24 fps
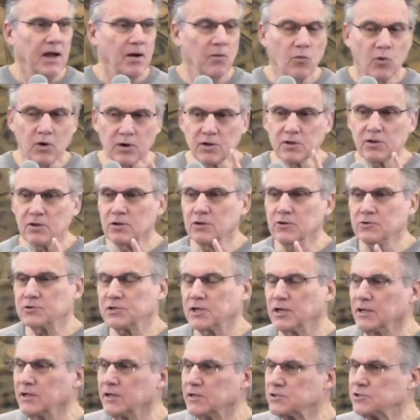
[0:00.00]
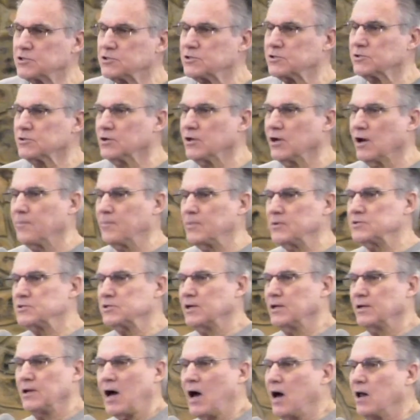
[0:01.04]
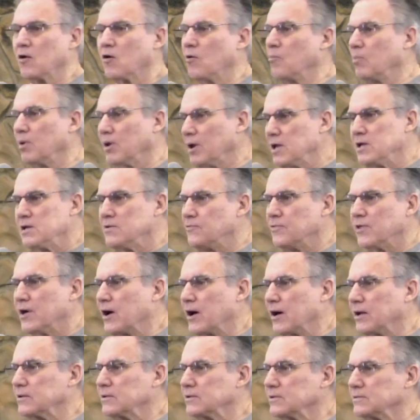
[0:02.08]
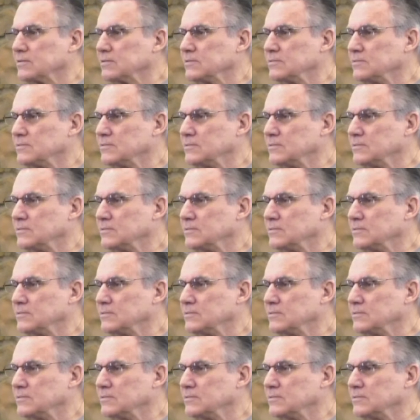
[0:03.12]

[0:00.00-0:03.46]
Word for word: And one of the lieutenants stood up and said, I don't believe that.